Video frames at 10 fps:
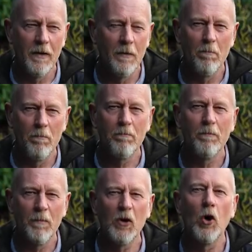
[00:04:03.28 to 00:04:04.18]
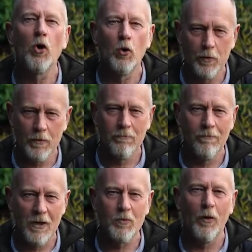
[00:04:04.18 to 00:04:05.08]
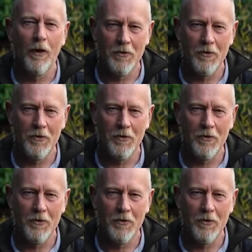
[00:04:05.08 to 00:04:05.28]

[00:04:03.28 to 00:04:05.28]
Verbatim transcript: the, the cock-ups, that's what I